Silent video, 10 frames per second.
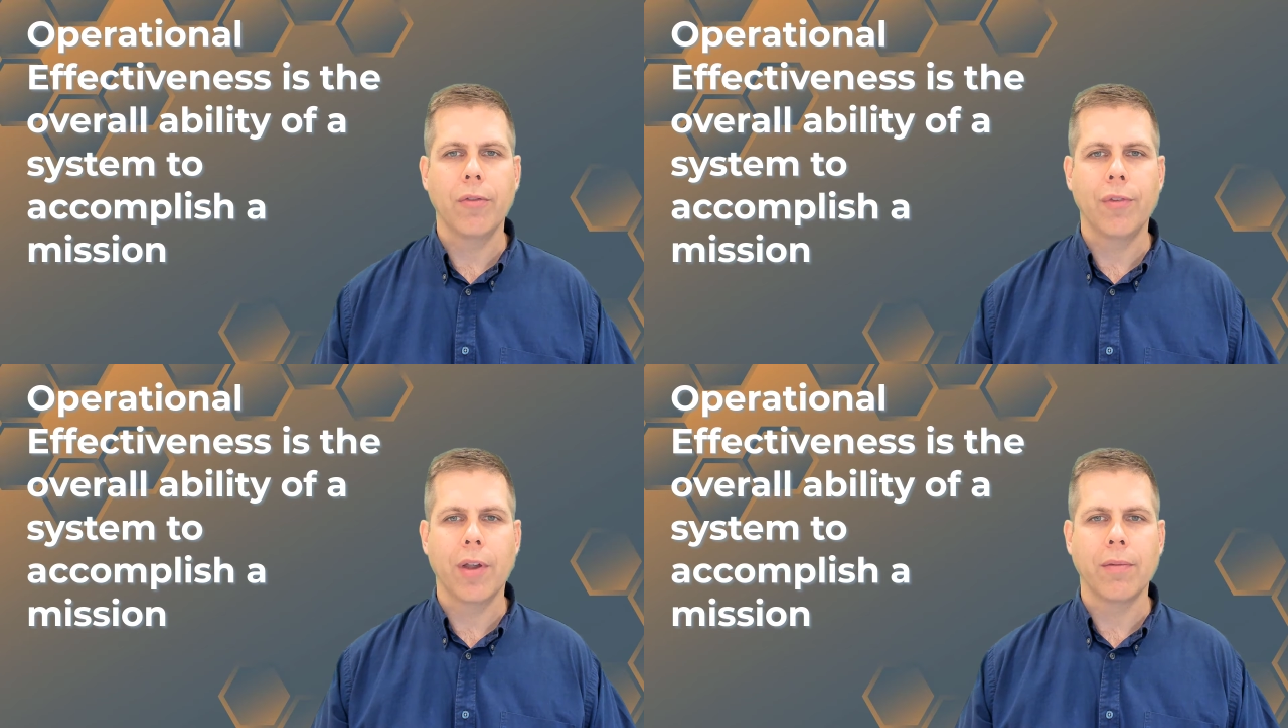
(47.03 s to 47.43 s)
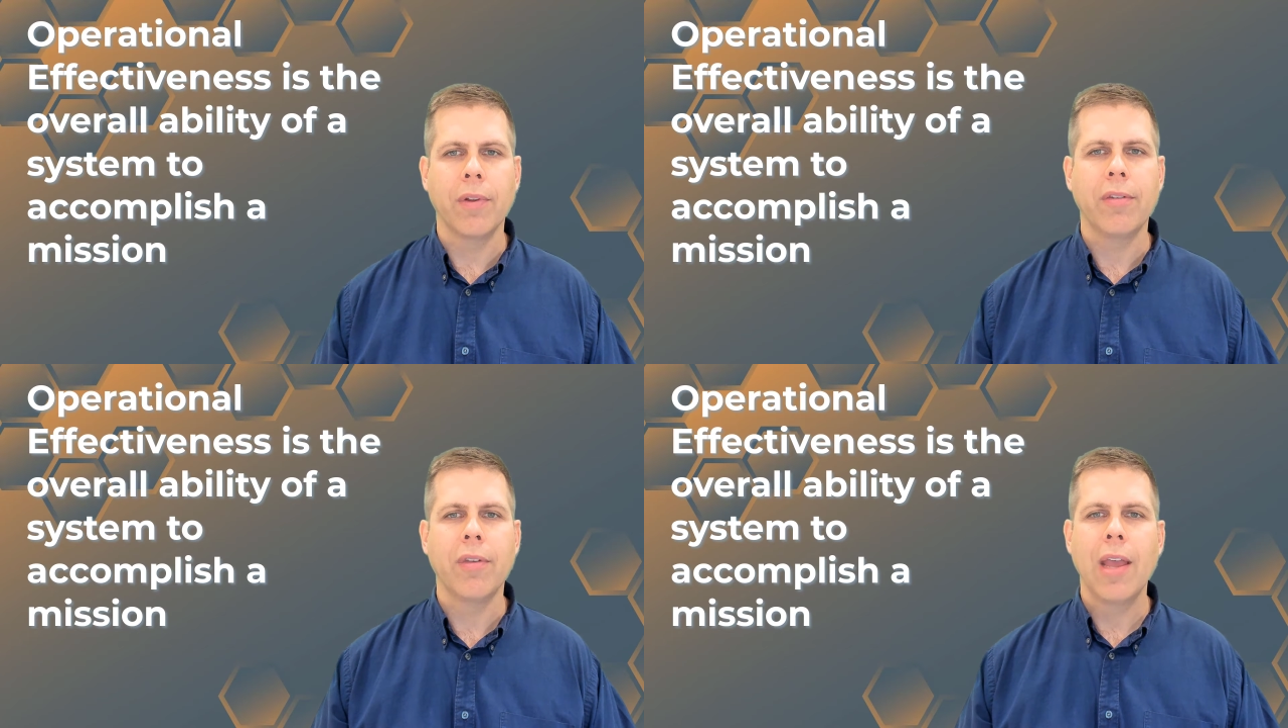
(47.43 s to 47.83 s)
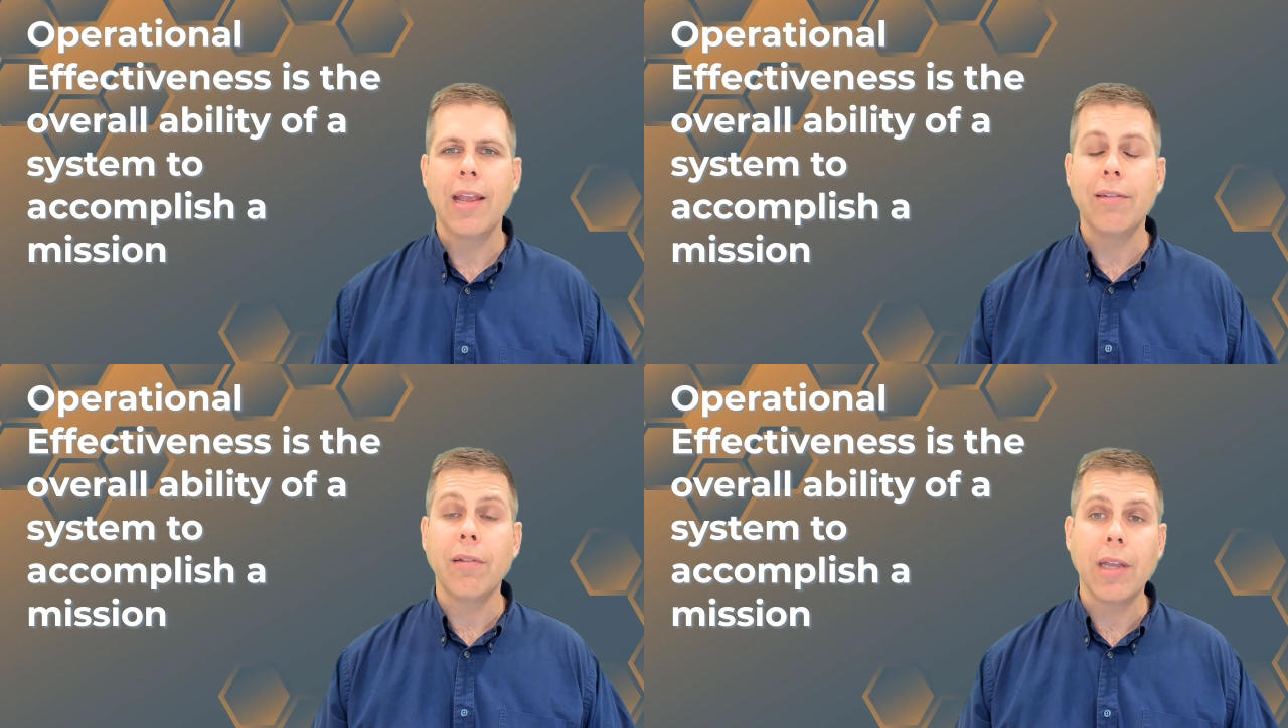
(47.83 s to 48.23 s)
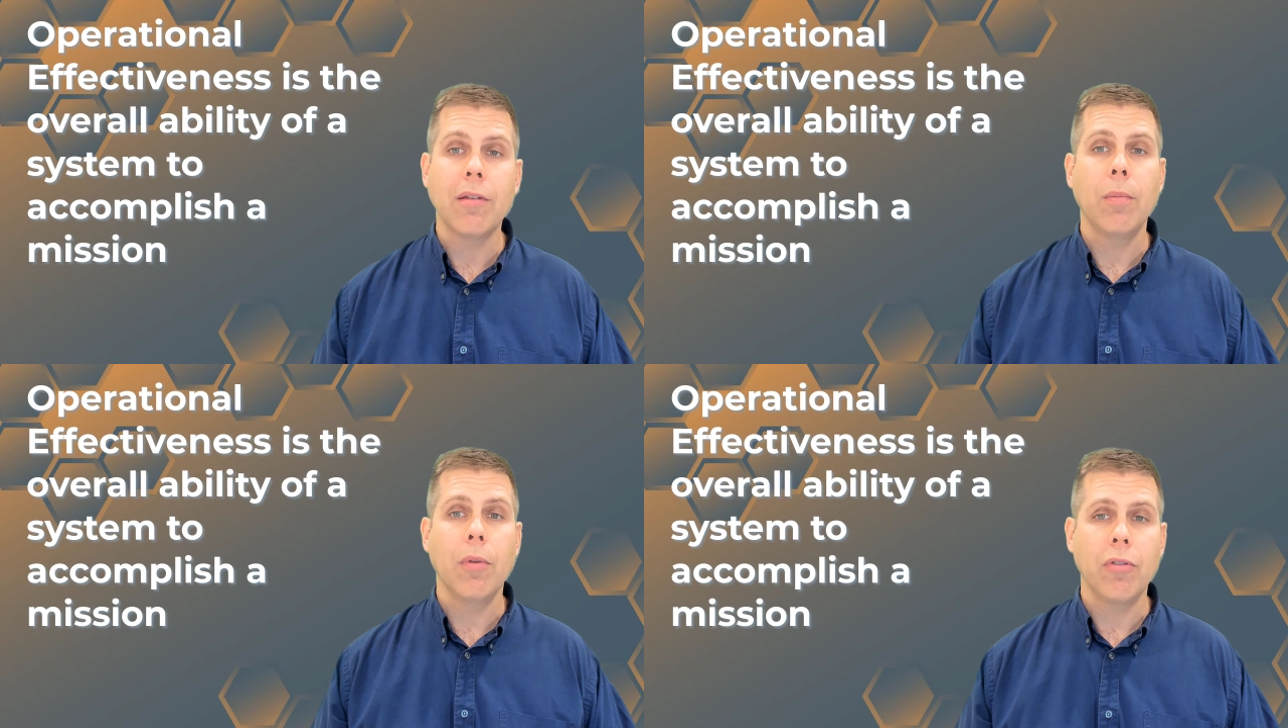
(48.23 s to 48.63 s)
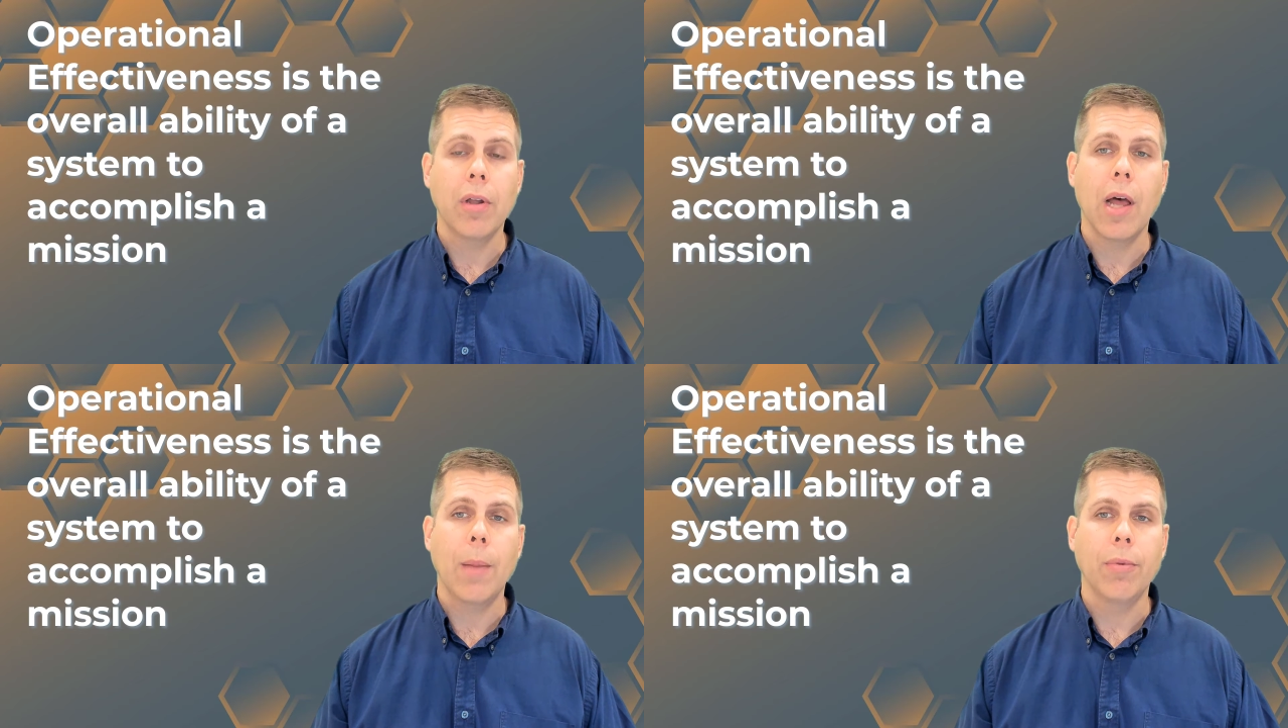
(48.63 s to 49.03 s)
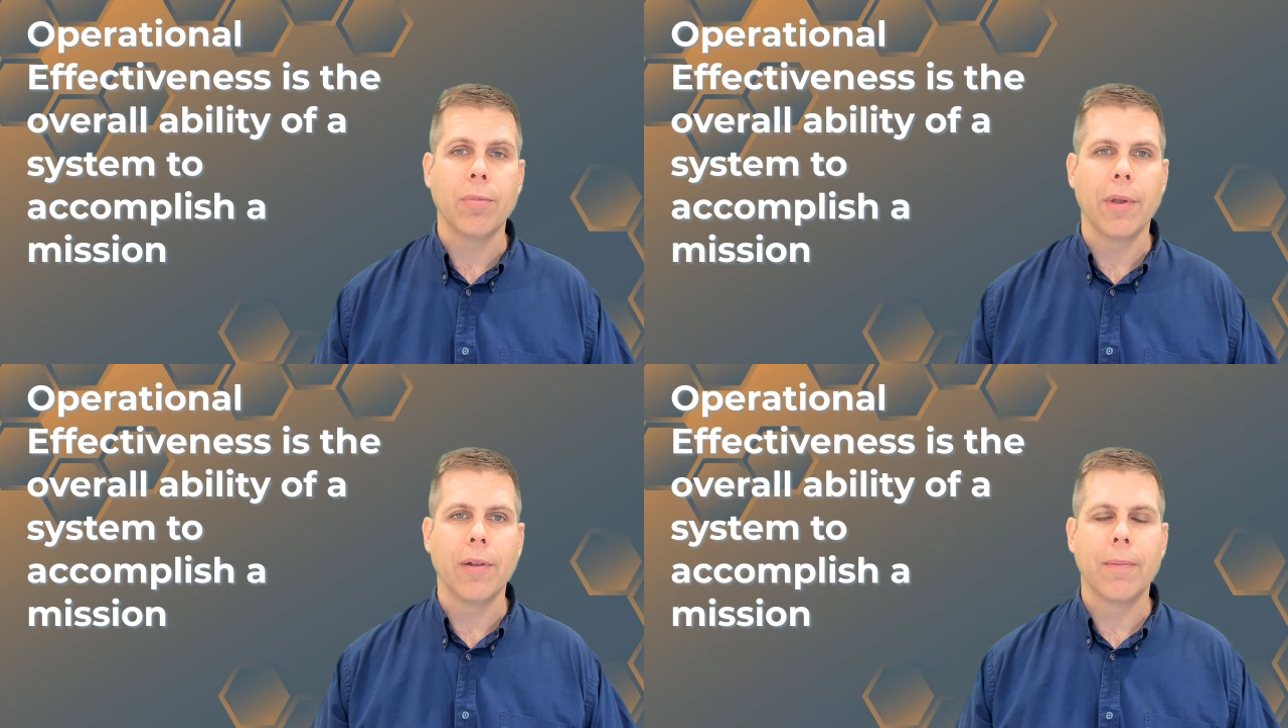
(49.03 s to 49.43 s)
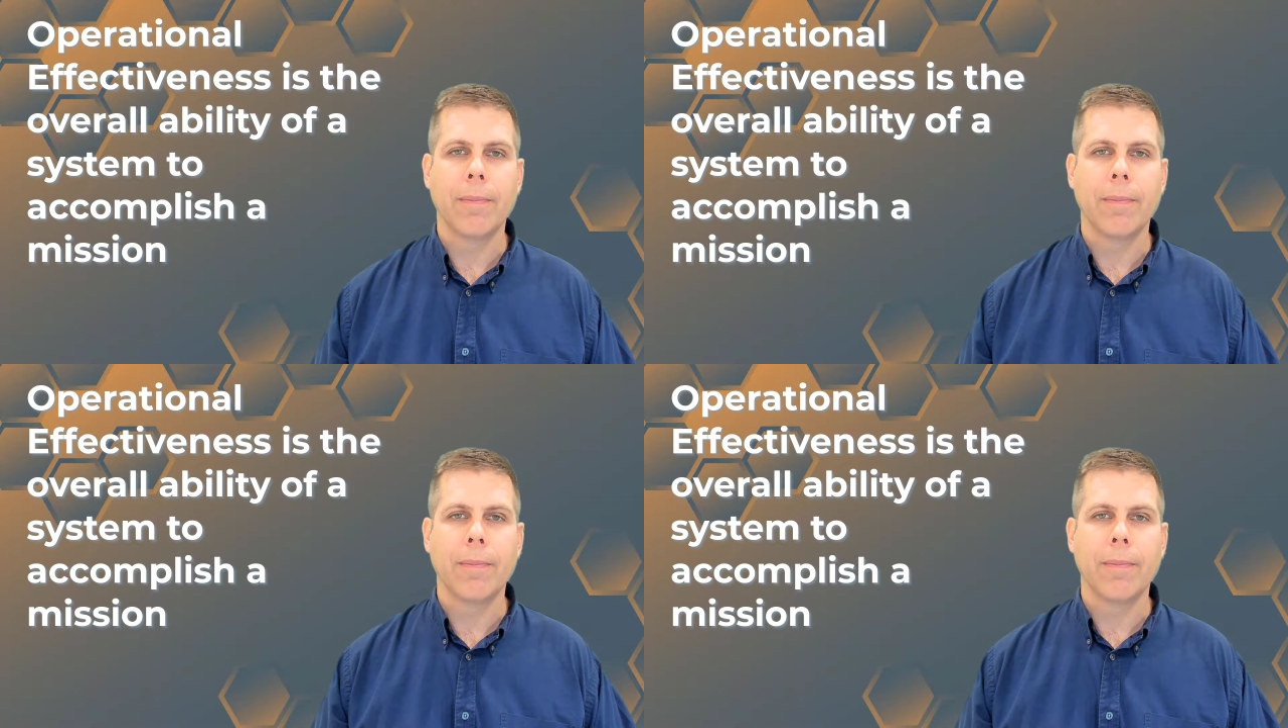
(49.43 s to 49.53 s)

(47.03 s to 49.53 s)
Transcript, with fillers: effectiveness is linked to mission accomplishment.